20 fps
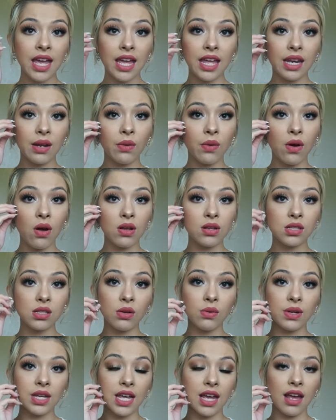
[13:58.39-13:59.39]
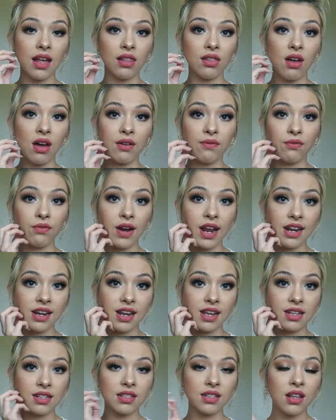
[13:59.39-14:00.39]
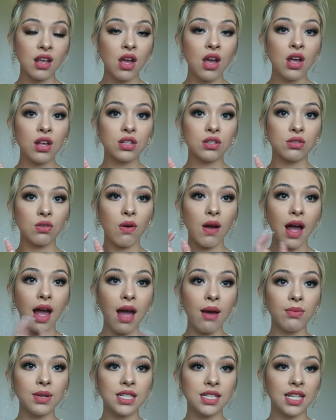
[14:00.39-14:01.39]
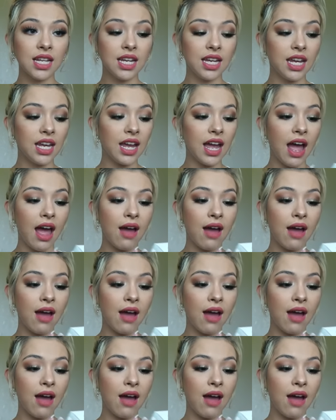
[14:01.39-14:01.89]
and it'll also get a lot of redness so I was thinking